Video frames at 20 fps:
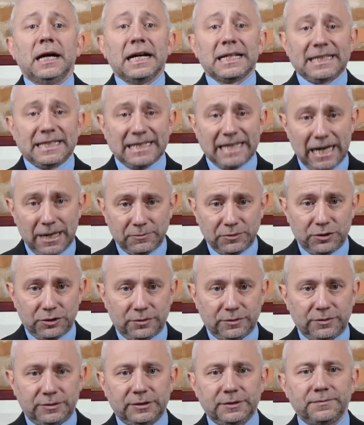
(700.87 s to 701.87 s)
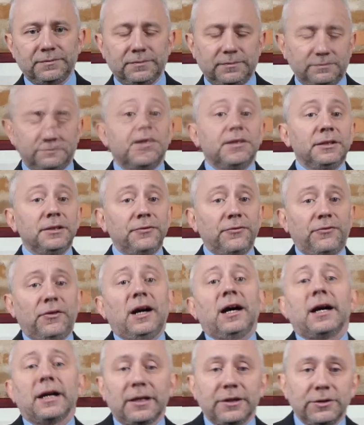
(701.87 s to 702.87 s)
assumptions.
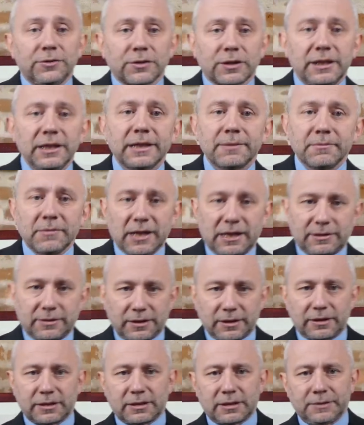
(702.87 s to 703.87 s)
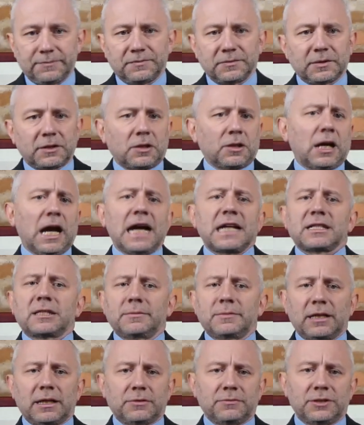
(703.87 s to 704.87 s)
Define your key metrics:
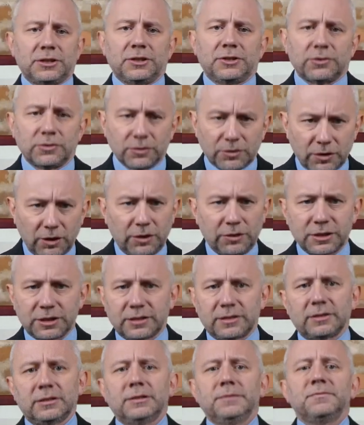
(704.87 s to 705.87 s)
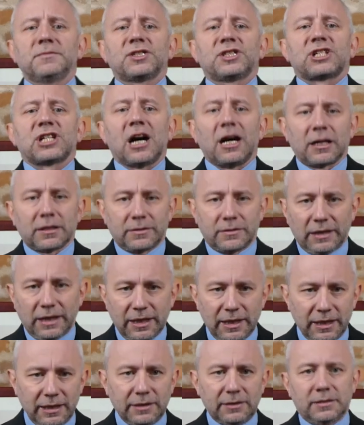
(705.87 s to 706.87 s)
customer acquisition cost, churn
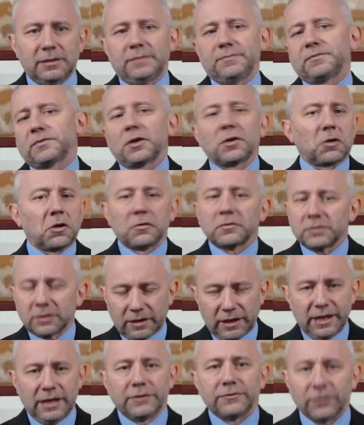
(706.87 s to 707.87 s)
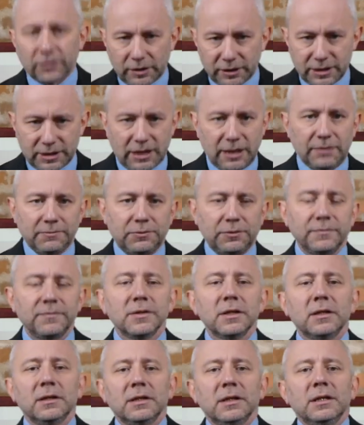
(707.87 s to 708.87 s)
rate, and growth rate, for example.
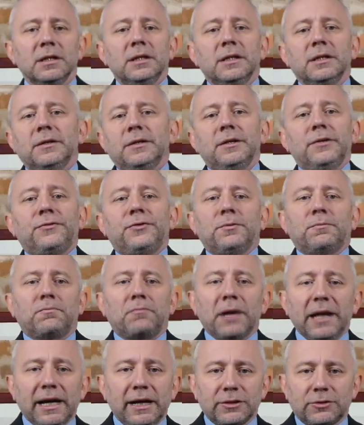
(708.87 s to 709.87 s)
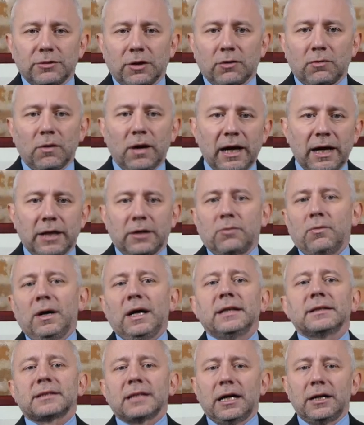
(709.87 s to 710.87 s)
If you plan to acquire
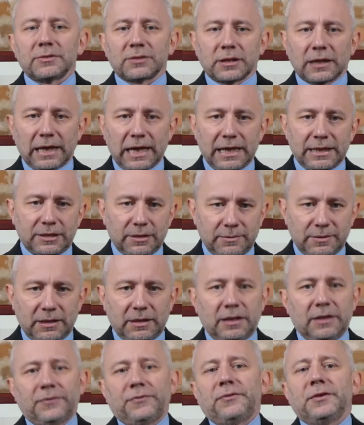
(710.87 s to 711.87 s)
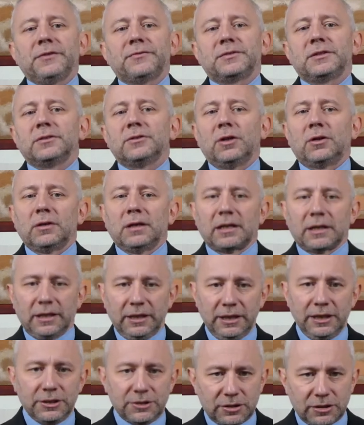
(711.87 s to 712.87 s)
1,000 customers at $50
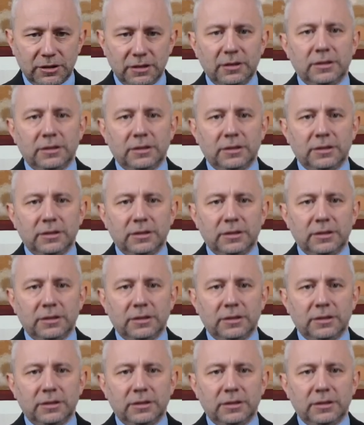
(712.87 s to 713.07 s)
each,